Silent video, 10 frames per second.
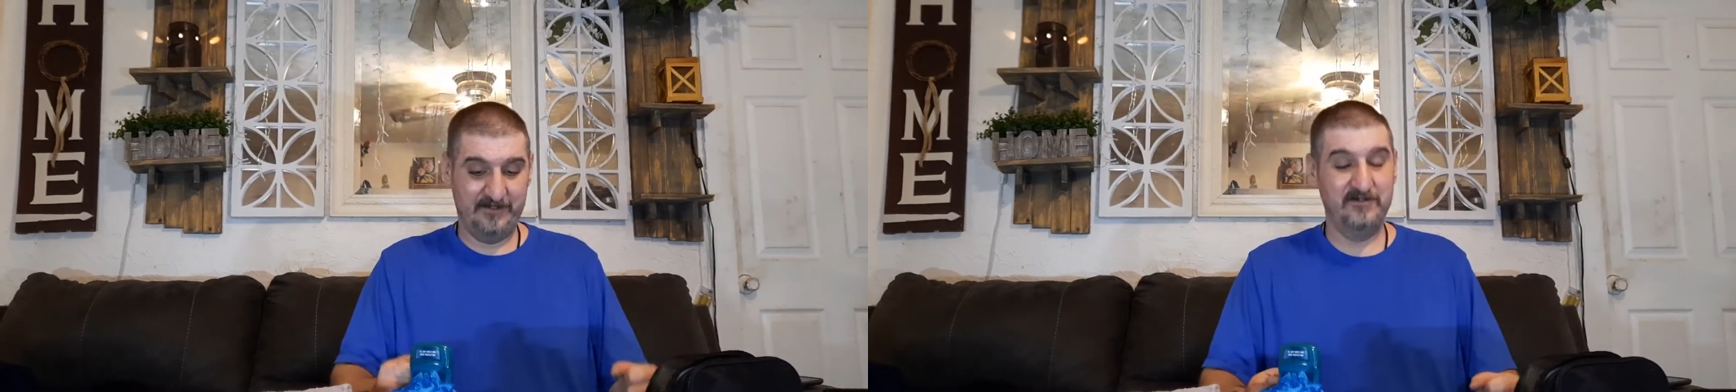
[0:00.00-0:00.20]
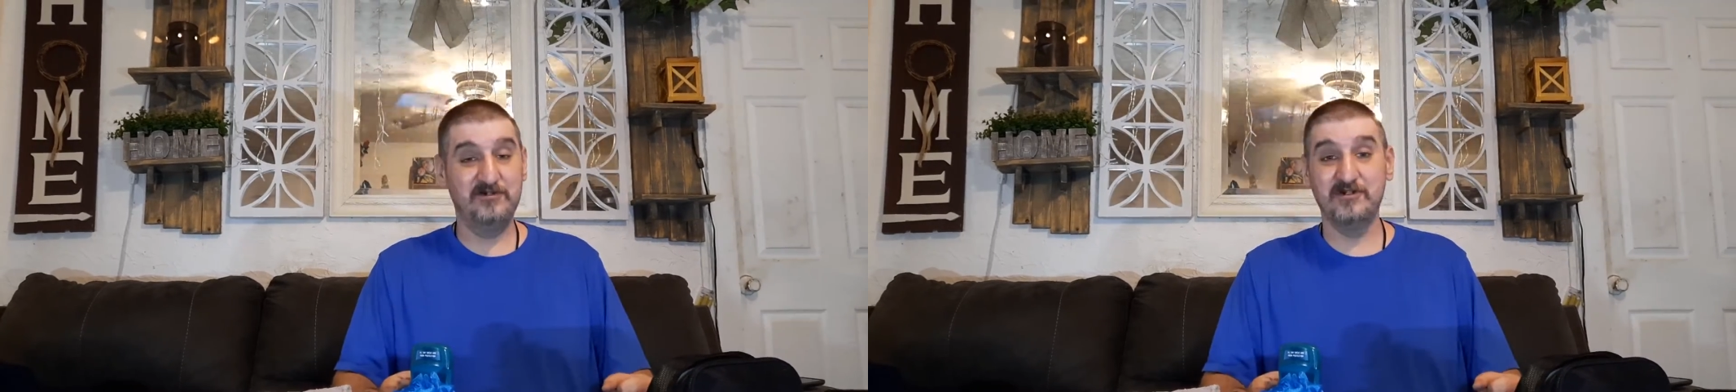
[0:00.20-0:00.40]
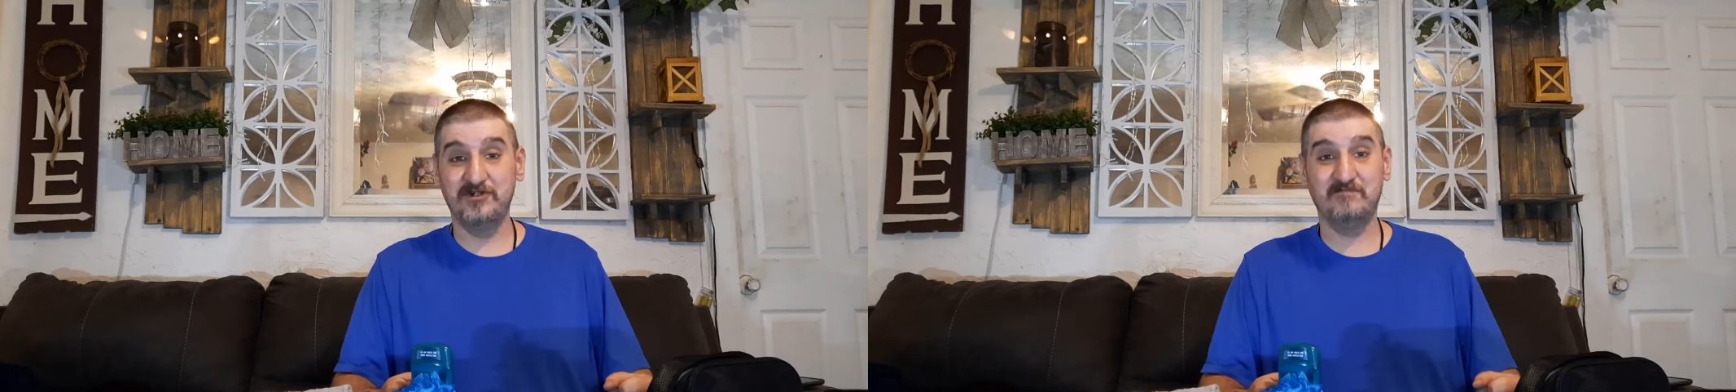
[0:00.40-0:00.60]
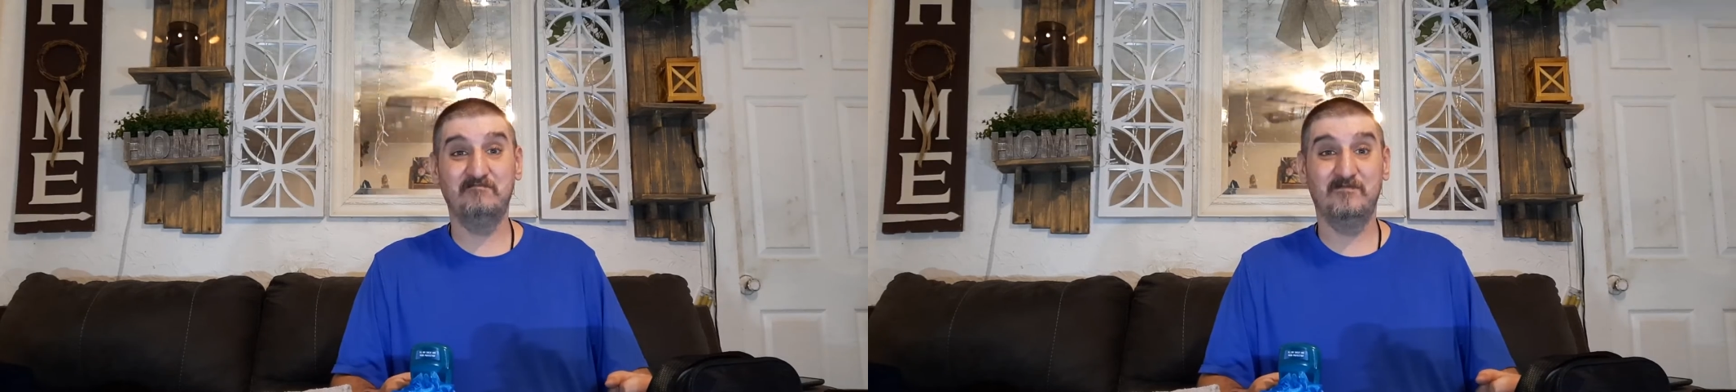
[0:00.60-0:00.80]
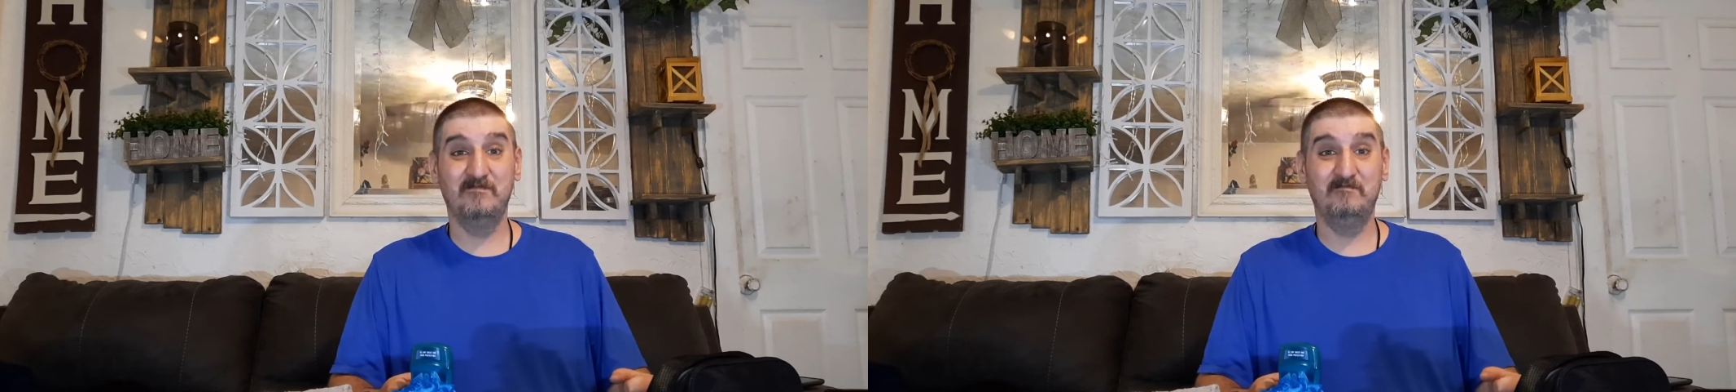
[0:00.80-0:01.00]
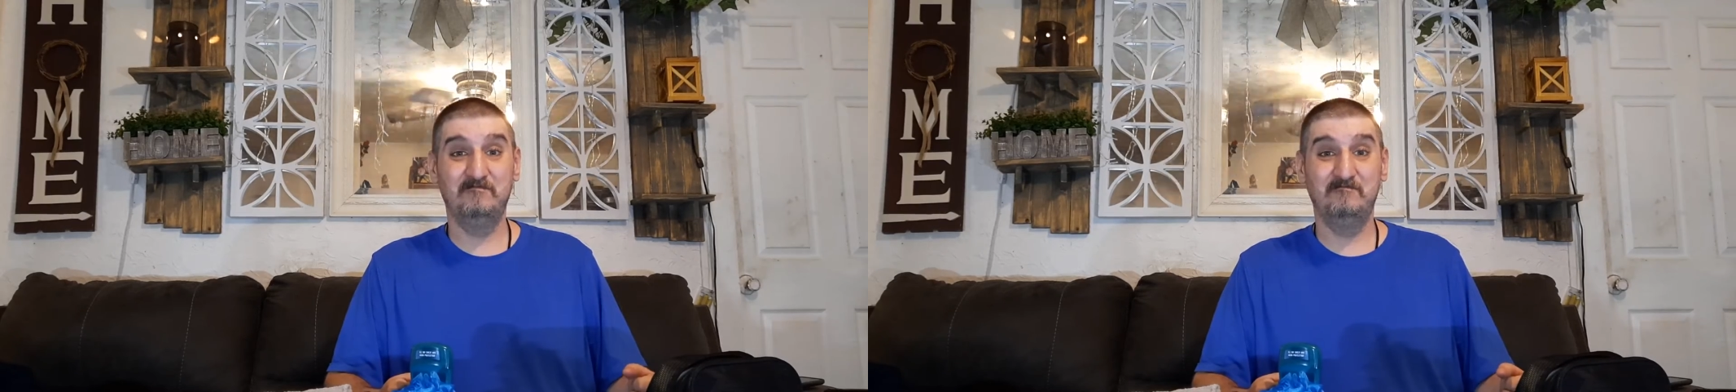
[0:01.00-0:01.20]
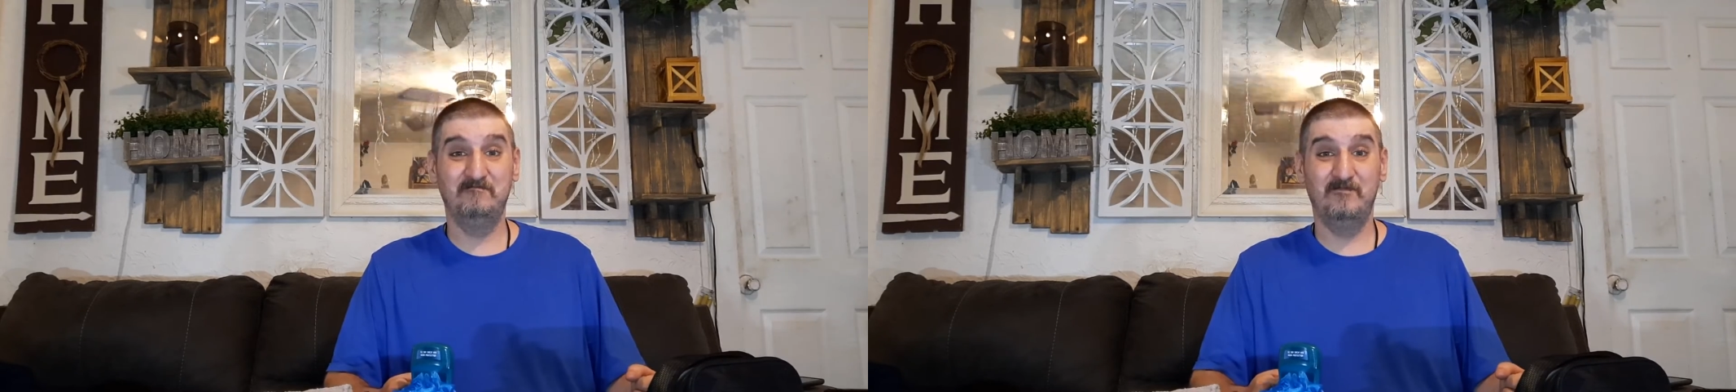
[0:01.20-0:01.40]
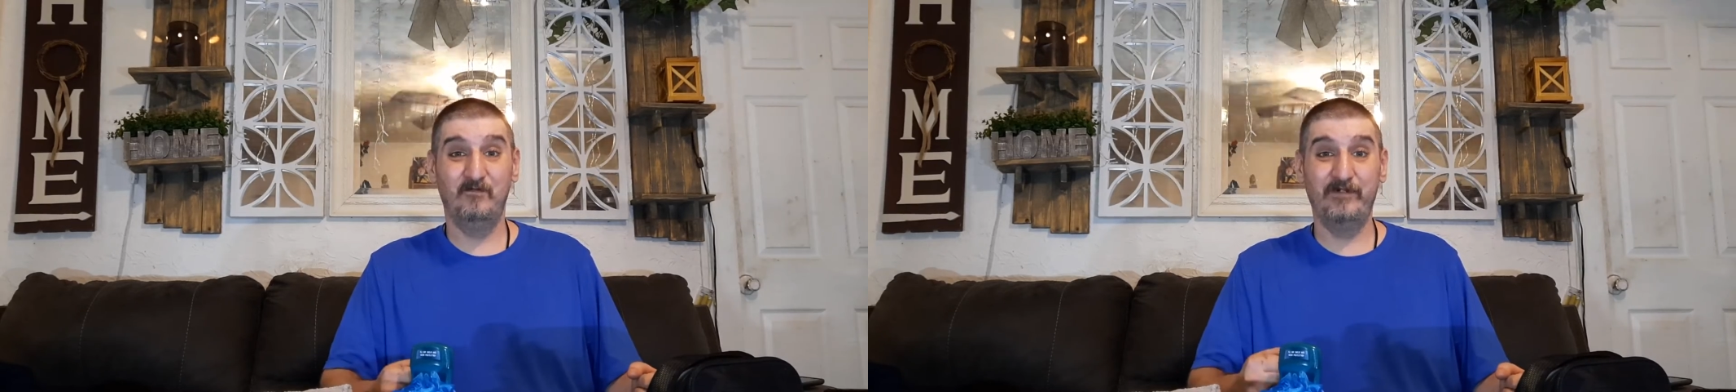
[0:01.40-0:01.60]
just
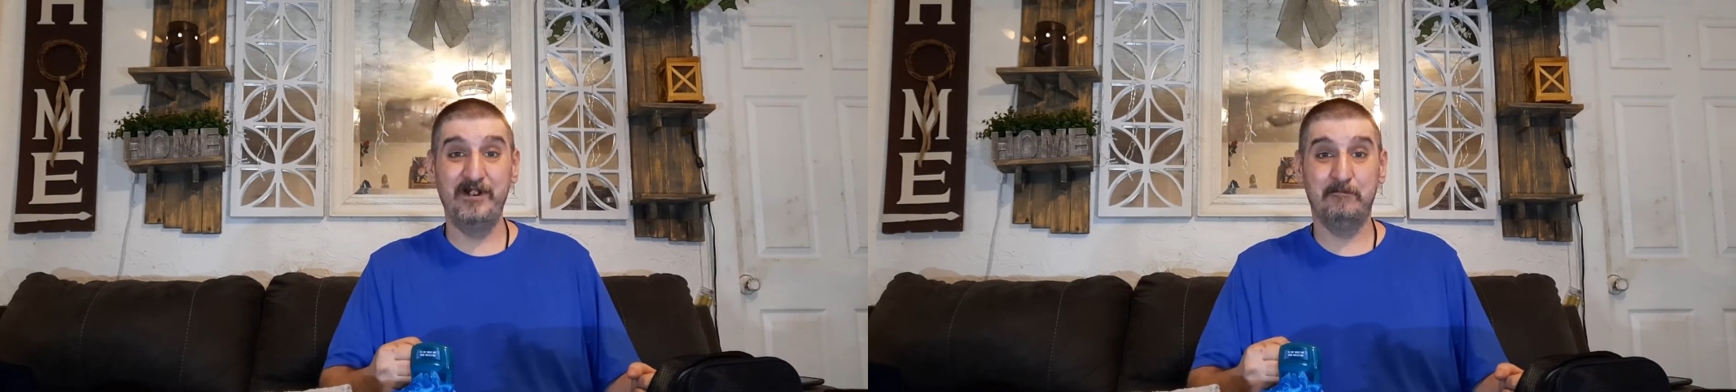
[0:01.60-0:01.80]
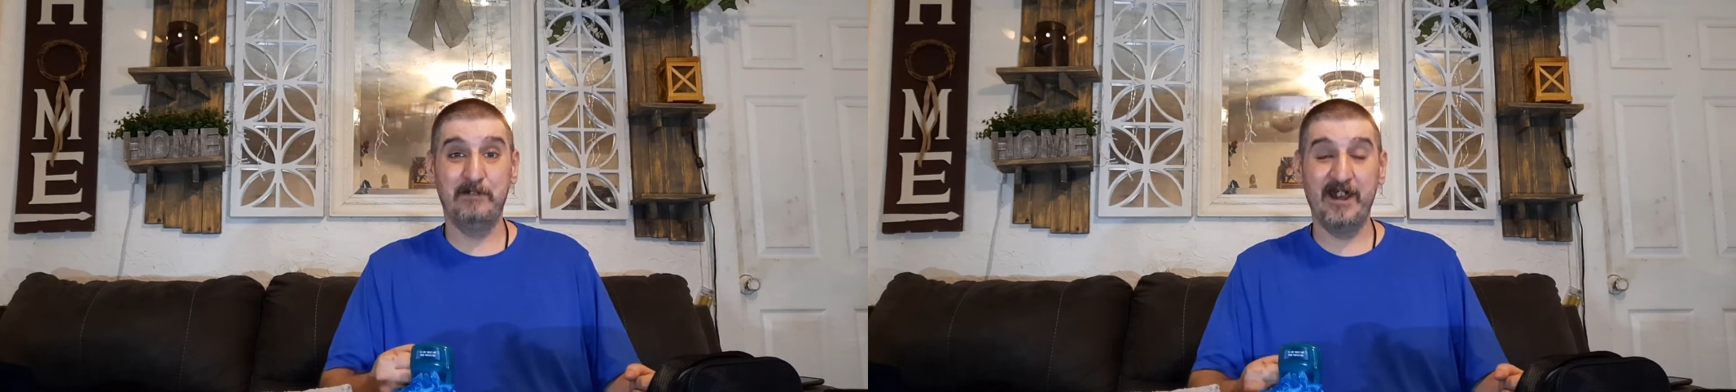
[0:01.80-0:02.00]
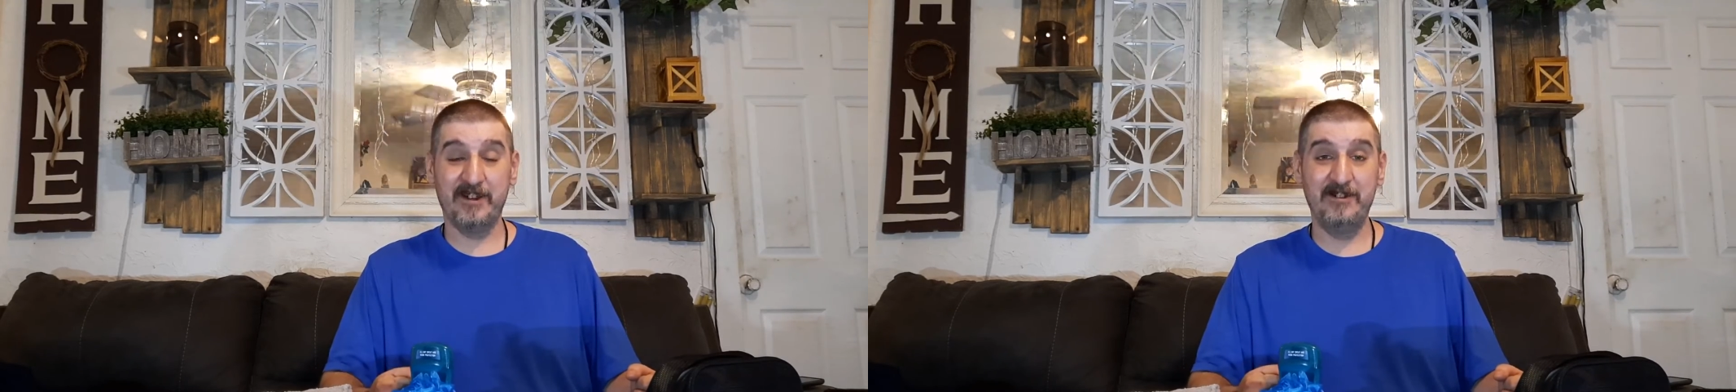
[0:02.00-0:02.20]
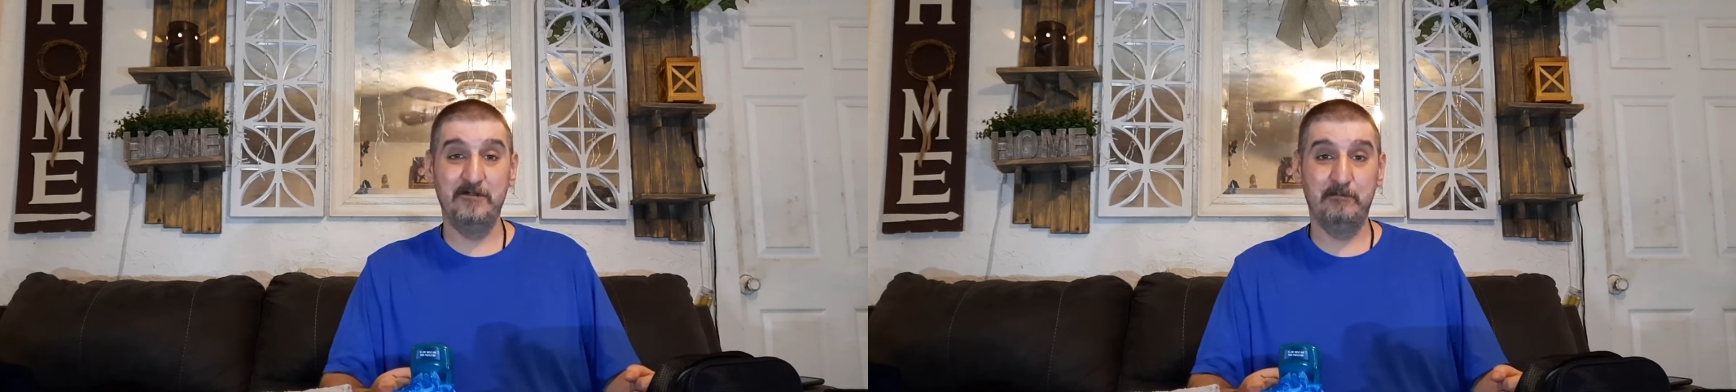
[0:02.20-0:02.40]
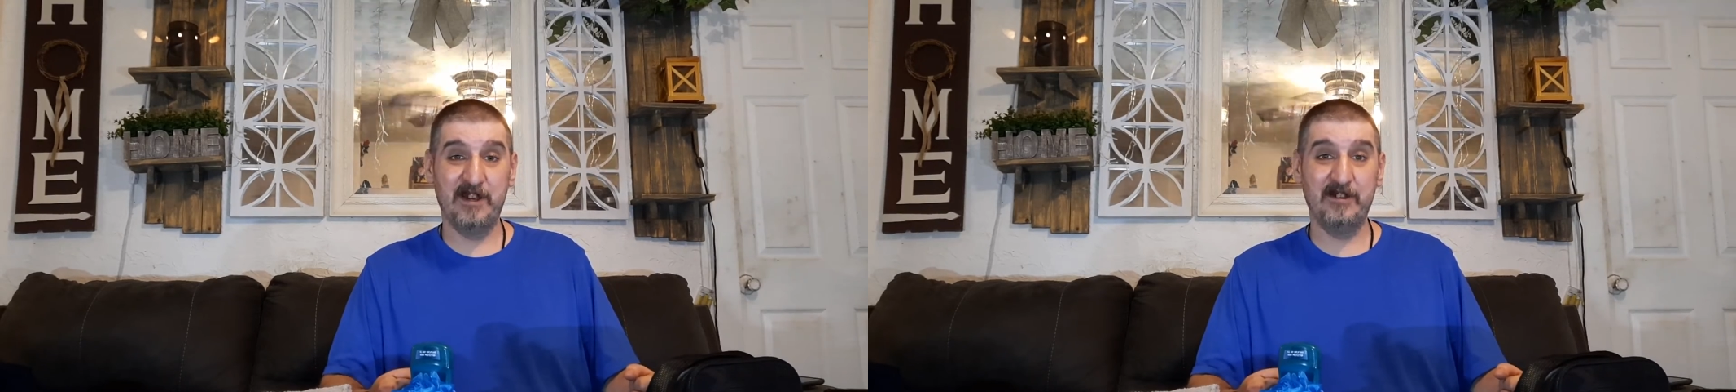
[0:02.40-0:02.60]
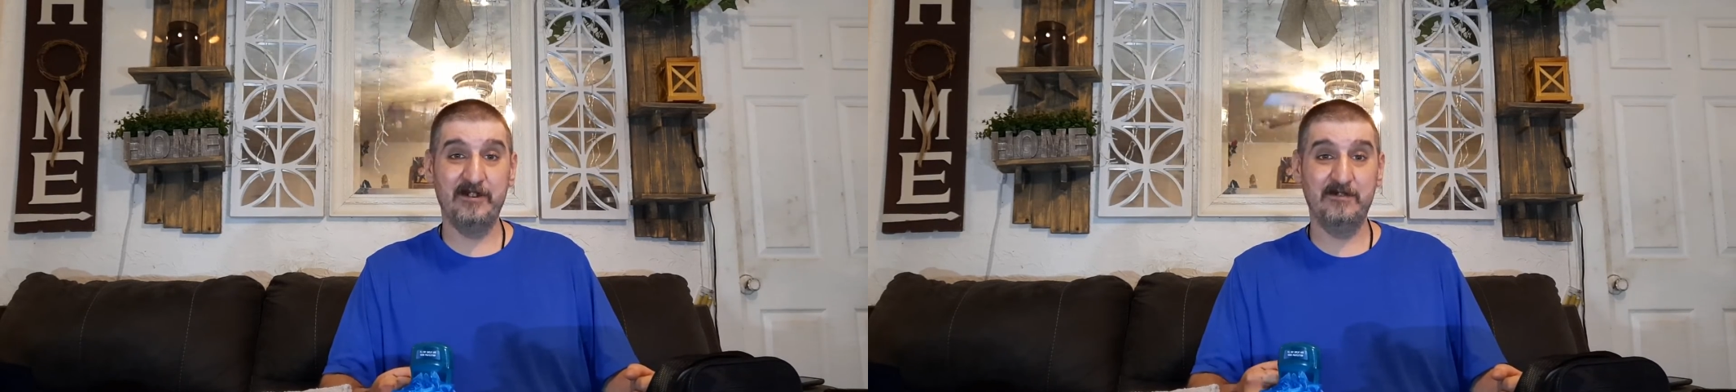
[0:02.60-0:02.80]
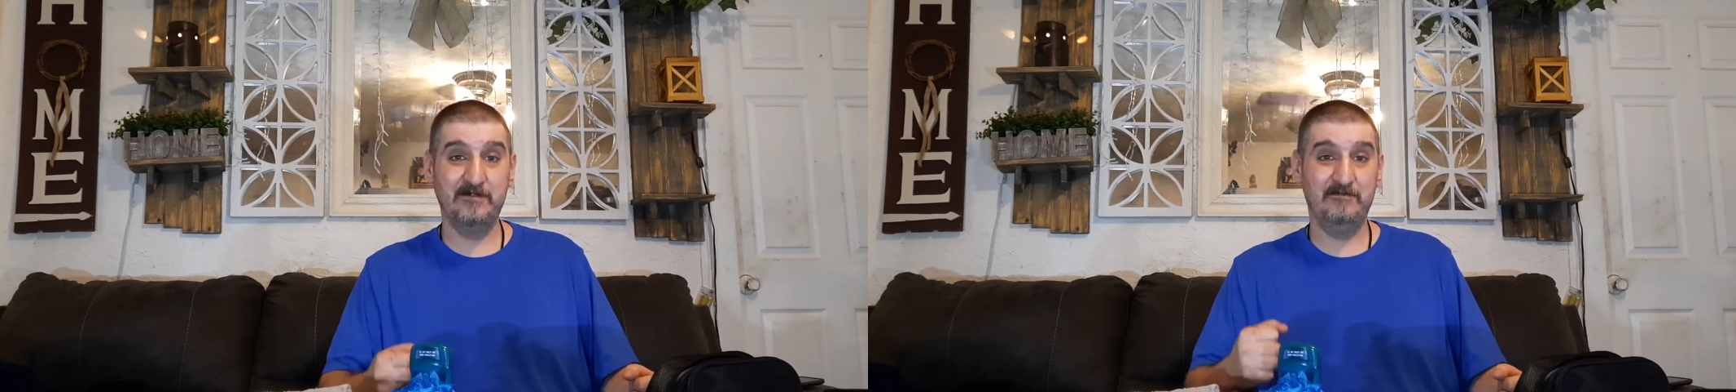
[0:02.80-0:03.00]
when you're packing your bag,